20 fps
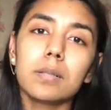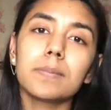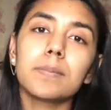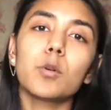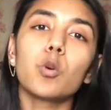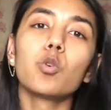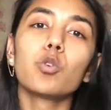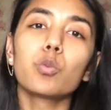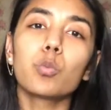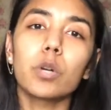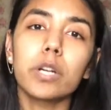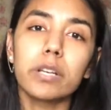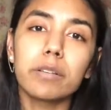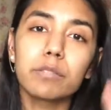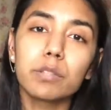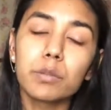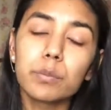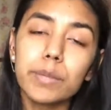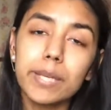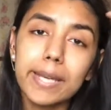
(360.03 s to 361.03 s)
own
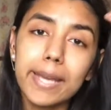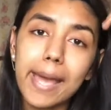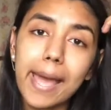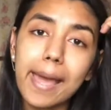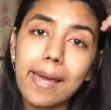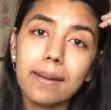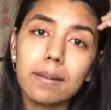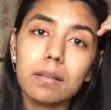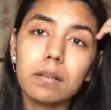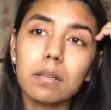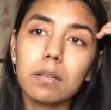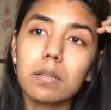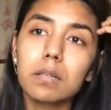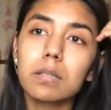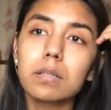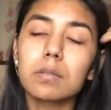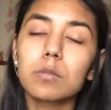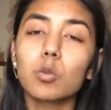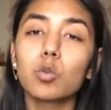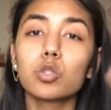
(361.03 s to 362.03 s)
whatever we can,
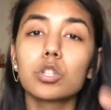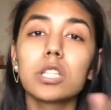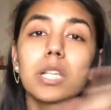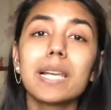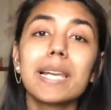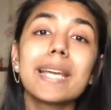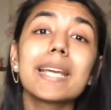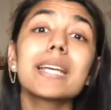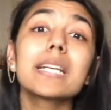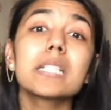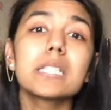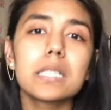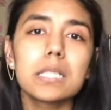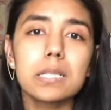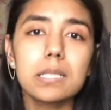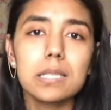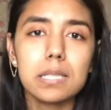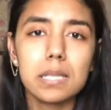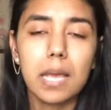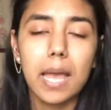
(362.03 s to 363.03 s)
own the linkages,